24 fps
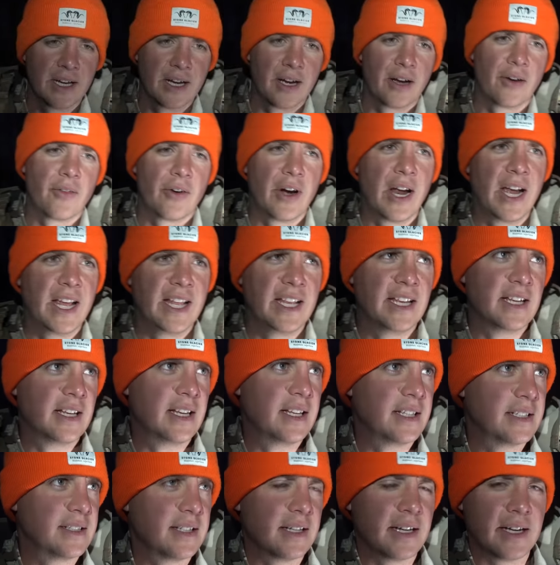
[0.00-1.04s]
All right, it
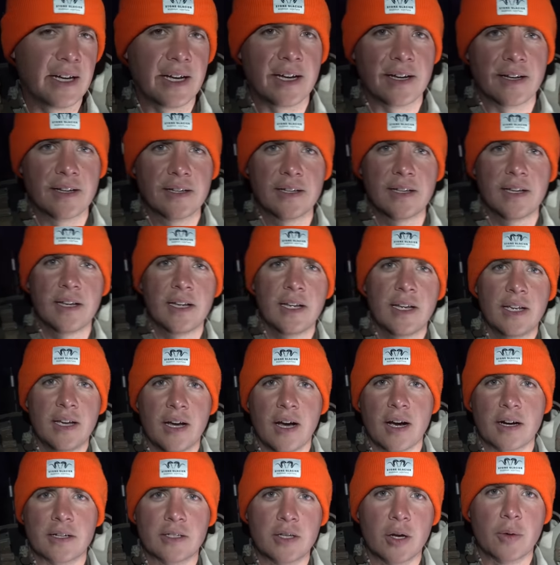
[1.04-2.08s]
is uh,
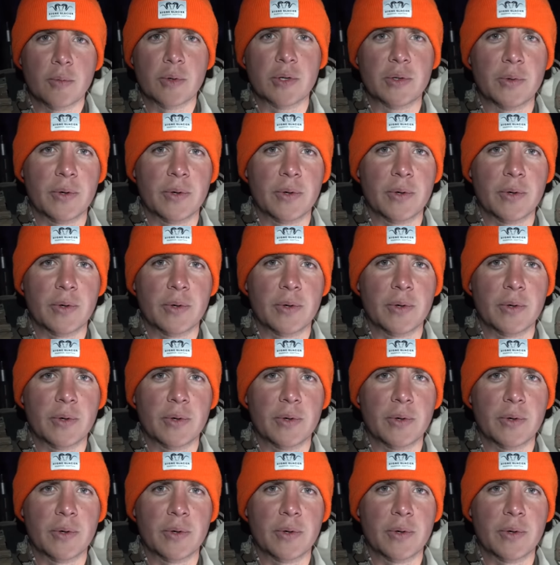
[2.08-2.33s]
October